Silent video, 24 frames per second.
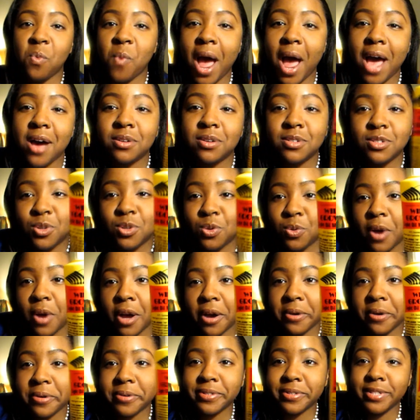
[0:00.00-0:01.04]
Wild
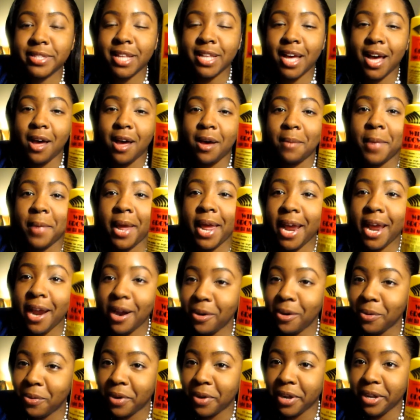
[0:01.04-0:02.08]
Growth
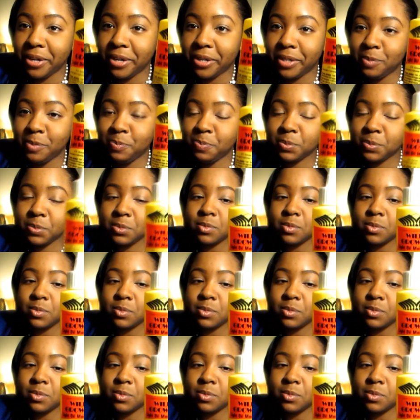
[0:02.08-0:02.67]
hair oil.